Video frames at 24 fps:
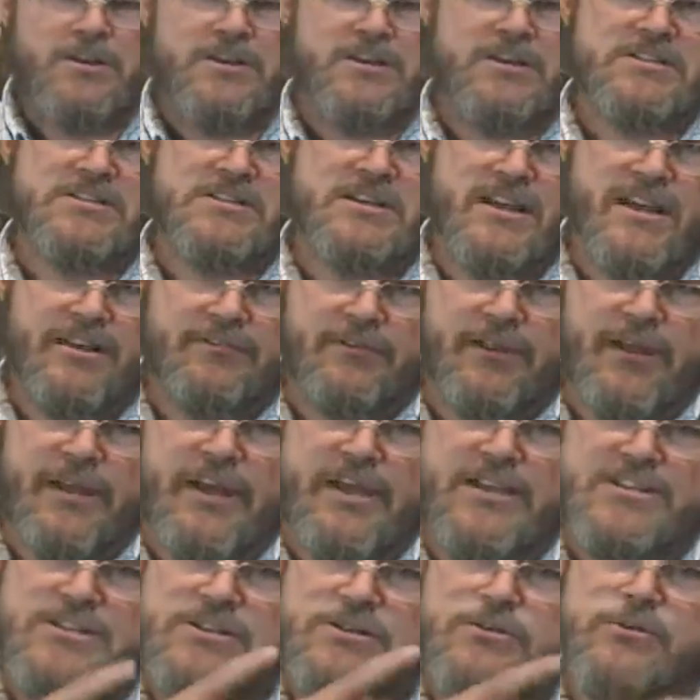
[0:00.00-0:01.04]
it does have
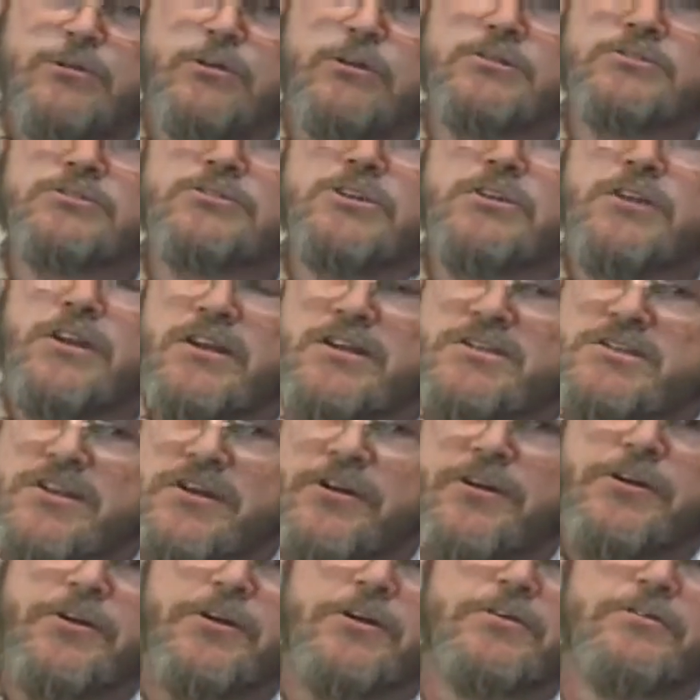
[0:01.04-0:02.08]
lands and grooves on the
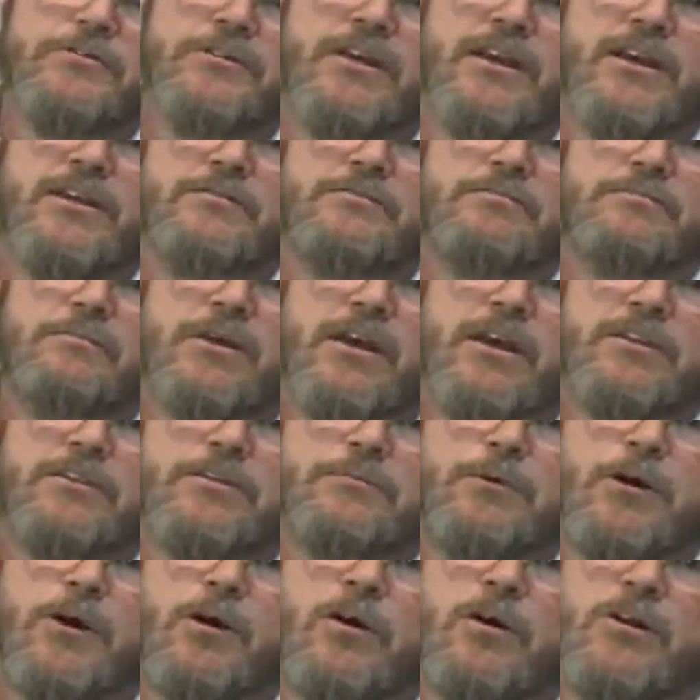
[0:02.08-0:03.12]
interior that make
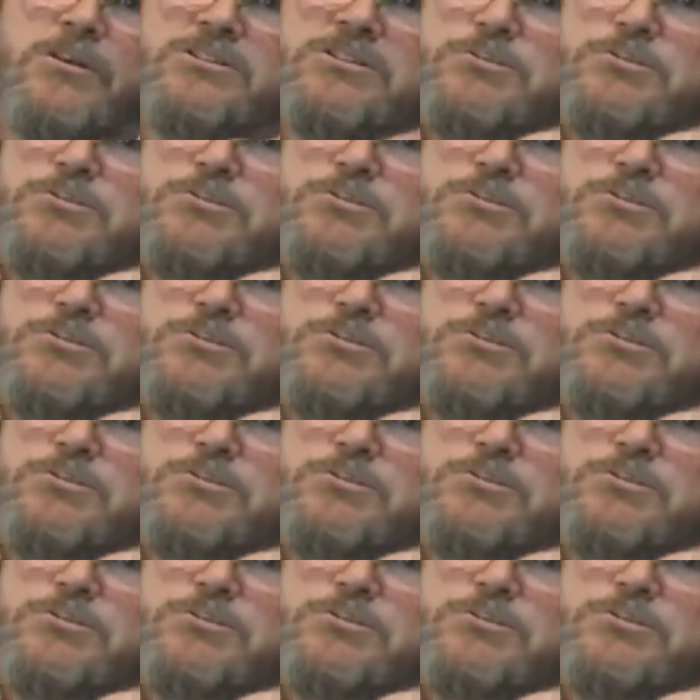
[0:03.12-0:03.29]
the ball